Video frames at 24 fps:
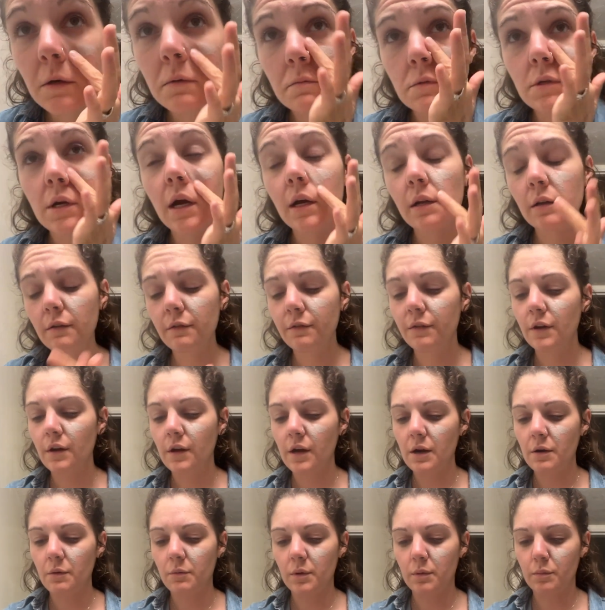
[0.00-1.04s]
I'm trying to figure
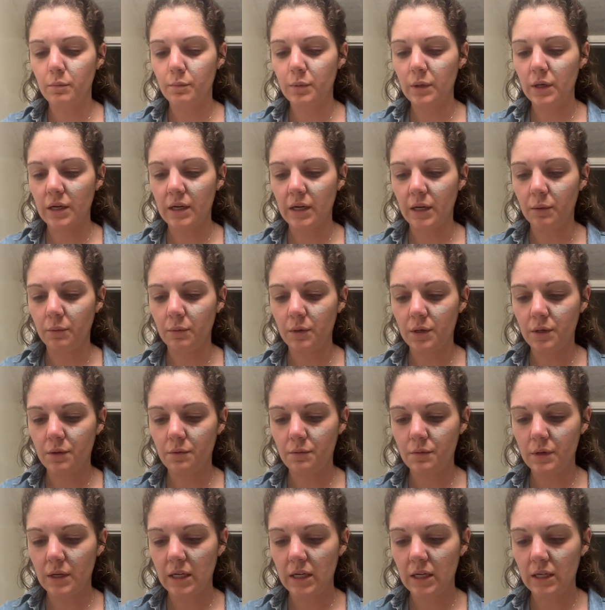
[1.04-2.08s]
out what book I want to
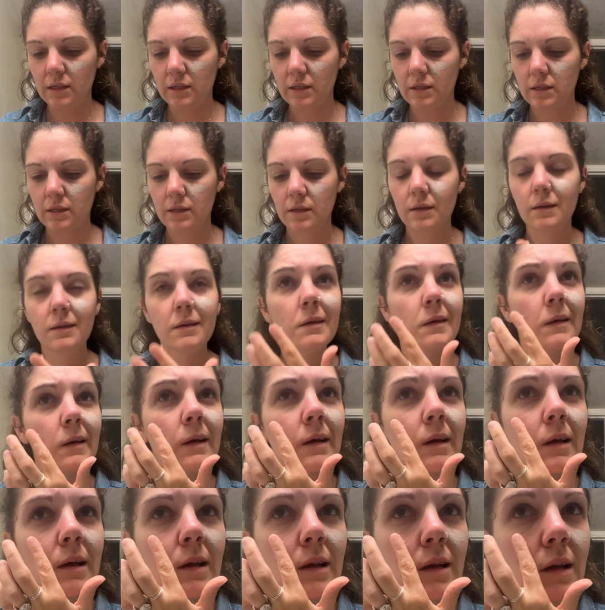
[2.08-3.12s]
read
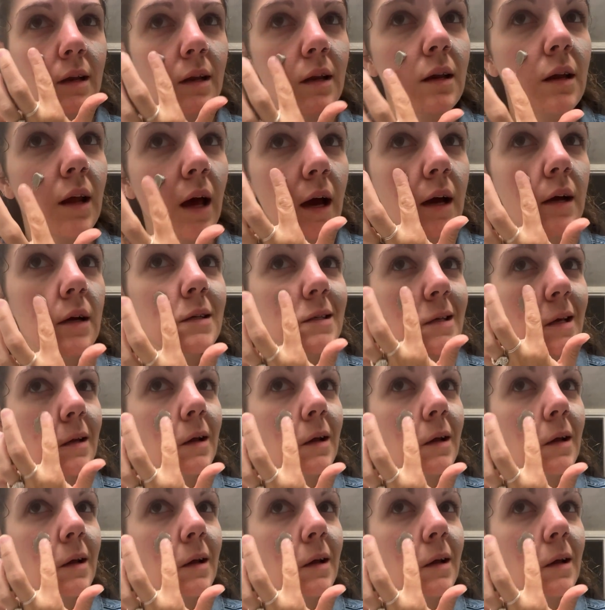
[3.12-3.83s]
next, and